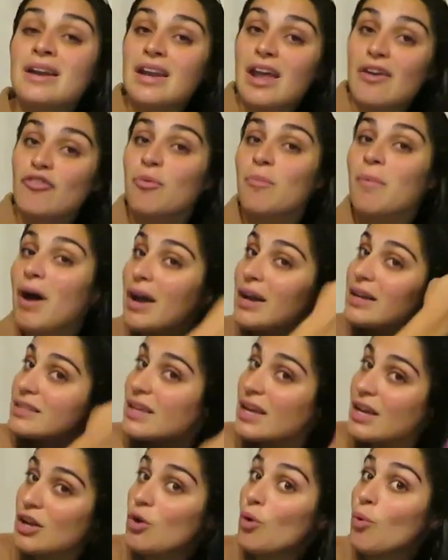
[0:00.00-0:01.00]
never
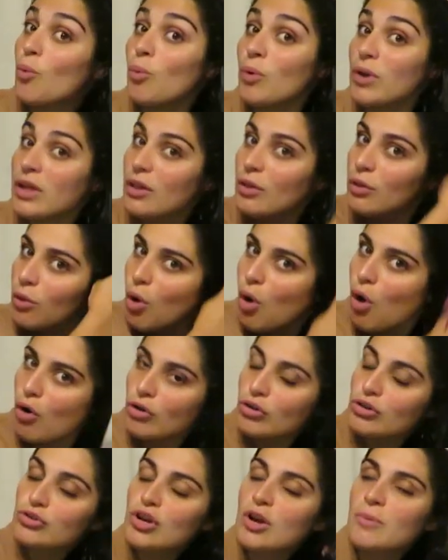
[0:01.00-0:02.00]
mind a week
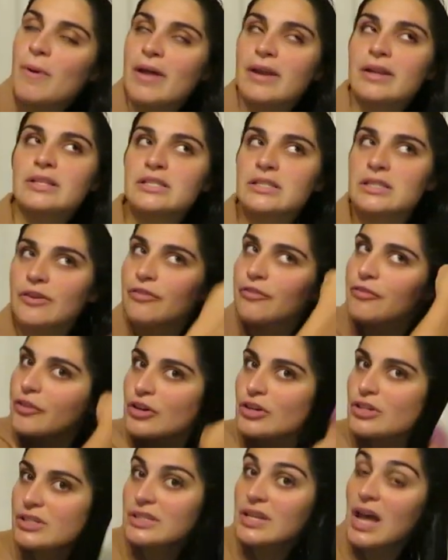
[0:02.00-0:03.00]
long trip. And it's the
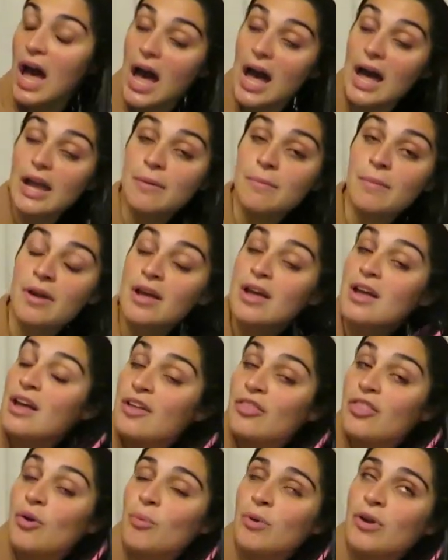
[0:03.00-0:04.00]
first time
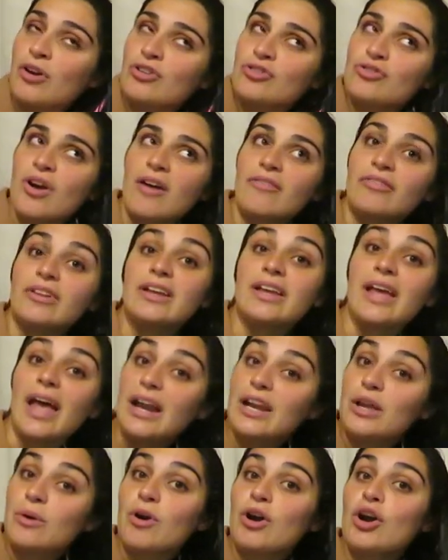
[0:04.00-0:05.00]
that we are traveling
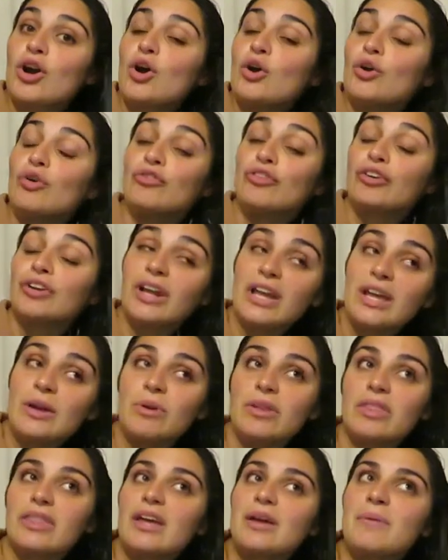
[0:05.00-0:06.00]
anywhere
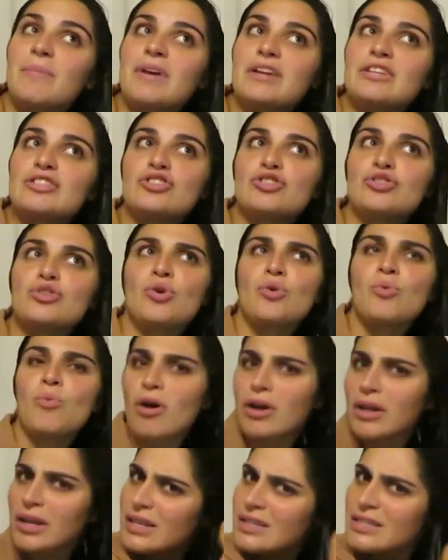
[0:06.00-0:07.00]
overnight with him. And so
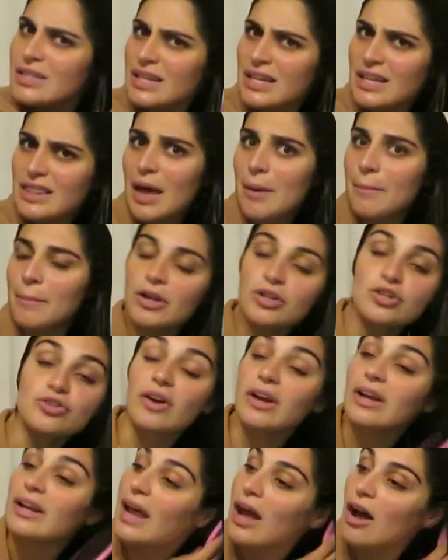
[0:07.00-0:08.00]
while he doesn't need that
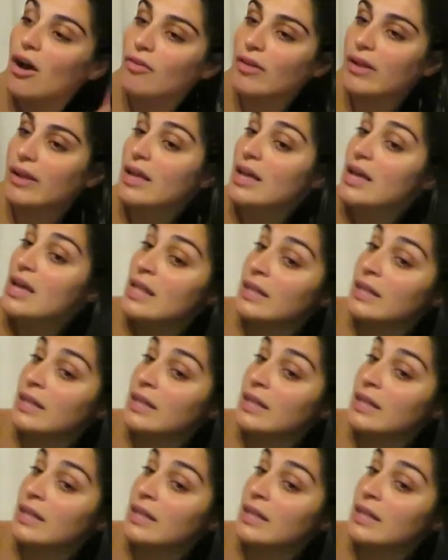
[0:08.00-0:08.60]
much right now, like